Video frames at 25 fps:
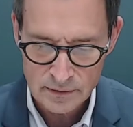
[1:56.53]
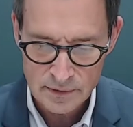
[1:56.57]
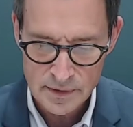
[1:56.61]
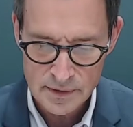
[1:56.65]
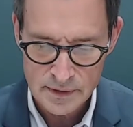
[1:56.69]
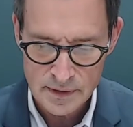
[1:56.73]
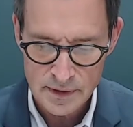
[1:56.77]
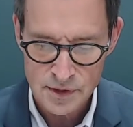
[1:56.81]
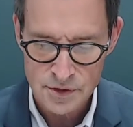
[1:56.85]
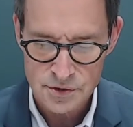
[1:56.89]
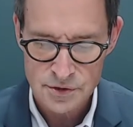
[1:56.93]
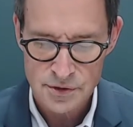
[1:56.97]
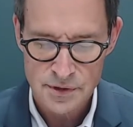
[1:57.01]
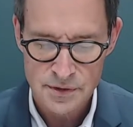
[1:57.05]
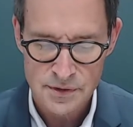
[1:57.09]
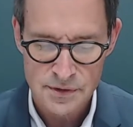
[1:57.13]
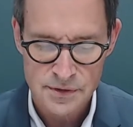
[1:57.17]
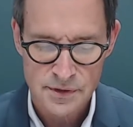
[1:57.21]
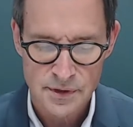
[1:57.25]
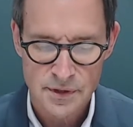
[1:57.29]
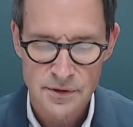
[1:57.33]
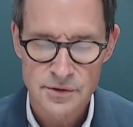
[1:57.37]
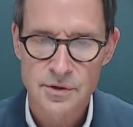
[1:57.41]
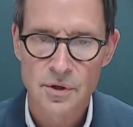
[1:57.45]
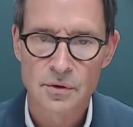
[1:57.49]
nations
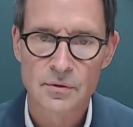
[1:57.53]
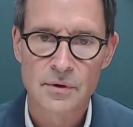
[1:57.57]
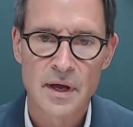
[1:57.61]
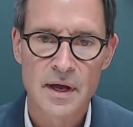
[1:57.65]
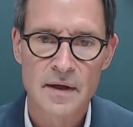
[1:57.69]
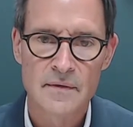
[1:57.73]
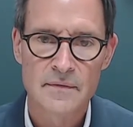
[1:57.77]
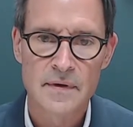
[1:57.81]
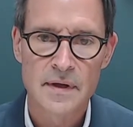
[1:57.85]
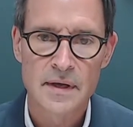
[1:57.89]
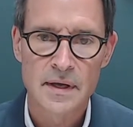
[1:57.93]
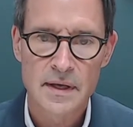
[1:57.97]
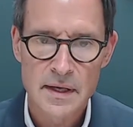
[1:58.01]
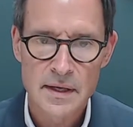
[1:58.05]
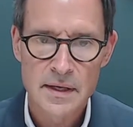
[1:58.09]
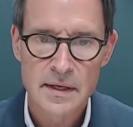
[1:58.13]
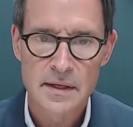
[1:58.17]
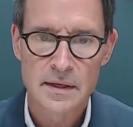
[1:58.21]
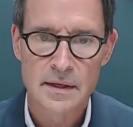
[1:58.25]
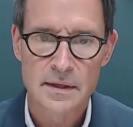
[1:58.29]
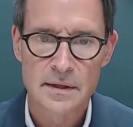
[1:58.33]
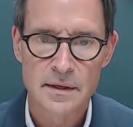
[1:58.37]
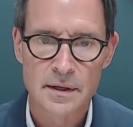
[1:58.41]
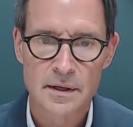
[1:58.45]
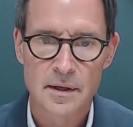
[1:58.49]
that don't have
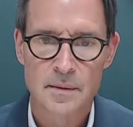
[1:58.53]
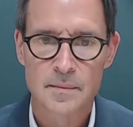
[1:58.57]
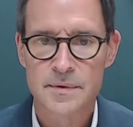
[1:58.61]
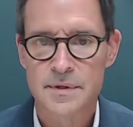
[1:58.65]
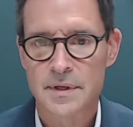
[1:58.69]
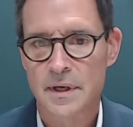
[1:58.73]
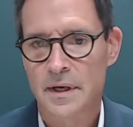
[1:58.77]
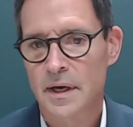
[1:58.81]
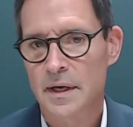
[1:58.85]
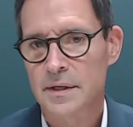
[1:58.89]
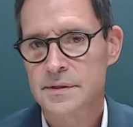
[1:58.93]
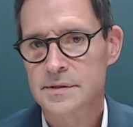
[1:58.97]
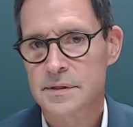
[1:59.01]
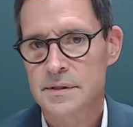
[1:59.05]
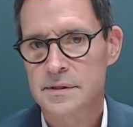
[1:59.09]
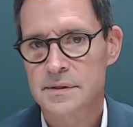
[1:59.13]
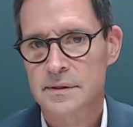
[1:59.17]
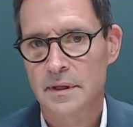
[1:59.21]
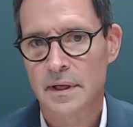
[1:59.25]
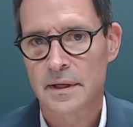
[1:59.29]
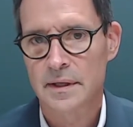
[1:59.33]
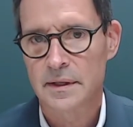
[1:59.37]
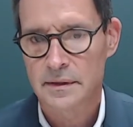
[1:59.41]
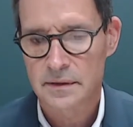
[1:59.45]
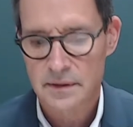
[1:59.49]
any income taxes,
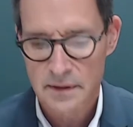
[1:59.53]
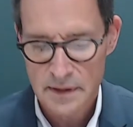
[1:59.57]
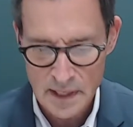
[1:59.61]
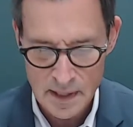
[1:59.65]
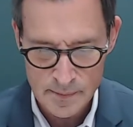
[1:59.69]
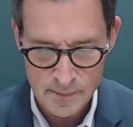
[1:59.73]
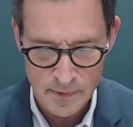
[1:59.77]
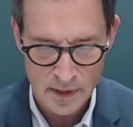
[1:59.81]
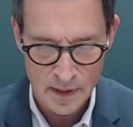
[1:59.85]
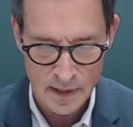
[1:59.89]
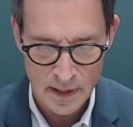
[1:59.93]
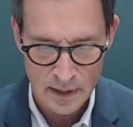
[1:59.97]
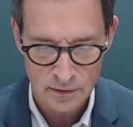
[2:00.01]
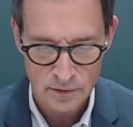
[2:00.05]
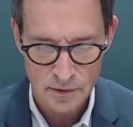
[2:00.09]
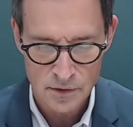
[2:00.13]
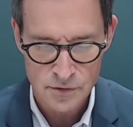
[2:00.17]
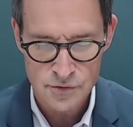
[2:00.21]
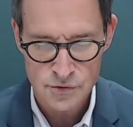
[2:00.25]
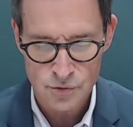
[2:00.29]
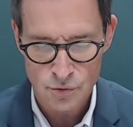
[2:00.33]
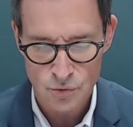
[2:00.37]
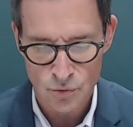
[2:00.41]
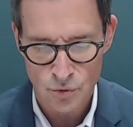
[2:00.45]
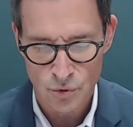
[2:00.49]
like Cayman
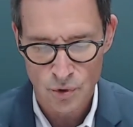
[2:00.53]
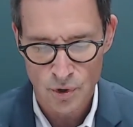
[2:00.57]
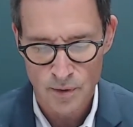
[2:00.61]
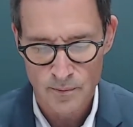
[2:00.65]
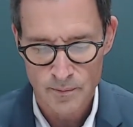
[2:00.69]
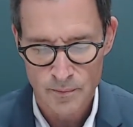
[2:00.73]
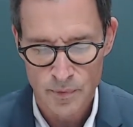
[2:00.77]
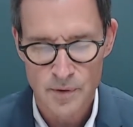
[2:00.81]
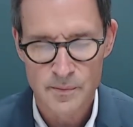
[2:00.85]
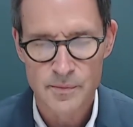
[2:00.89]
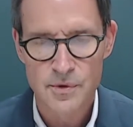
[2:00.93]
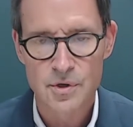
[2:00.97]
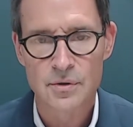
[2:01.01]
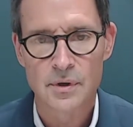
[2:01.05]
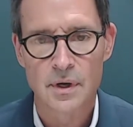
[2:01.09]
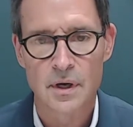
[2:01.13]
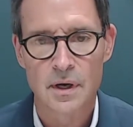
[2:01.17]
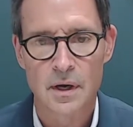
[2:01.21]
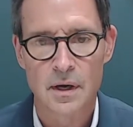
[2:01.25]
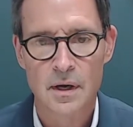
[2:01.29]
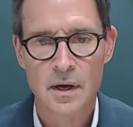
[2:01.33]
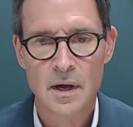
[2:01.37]
Islands or Bermuda,